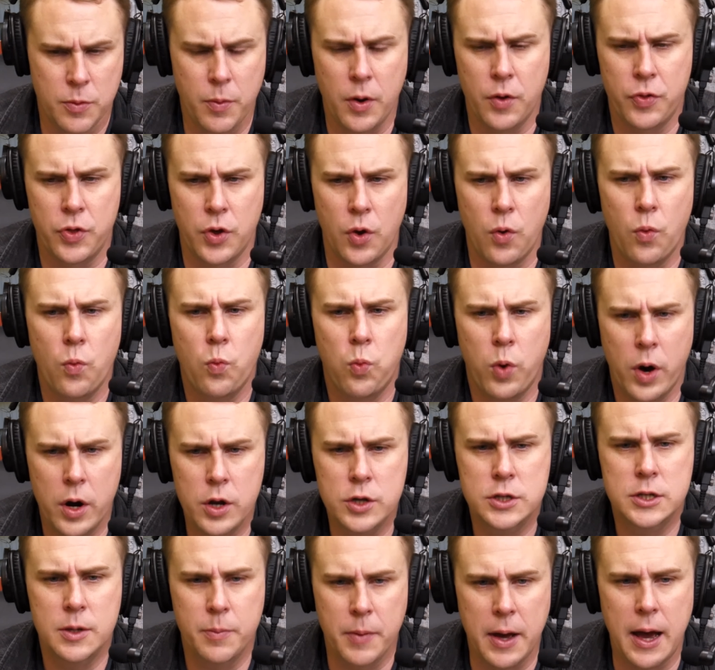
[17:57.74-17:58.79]
both of you, what are
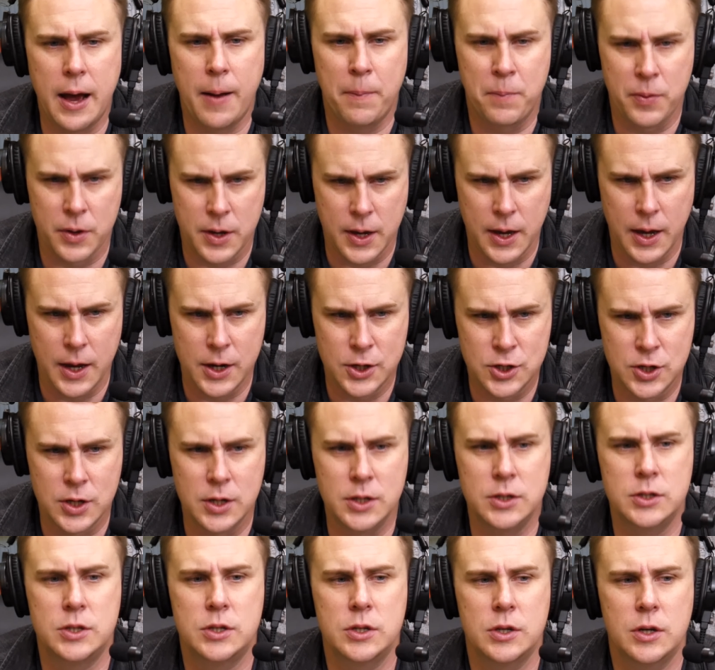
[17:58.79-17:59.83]
some
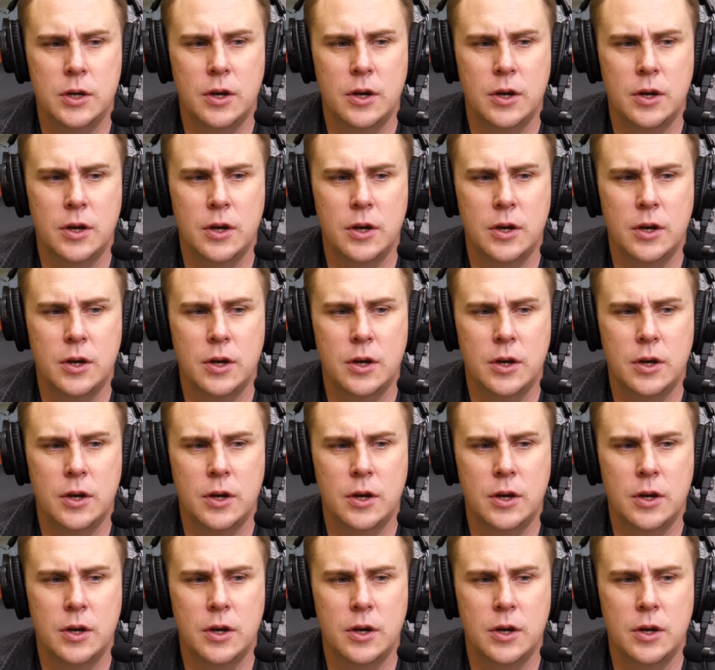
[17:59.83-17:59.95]
applications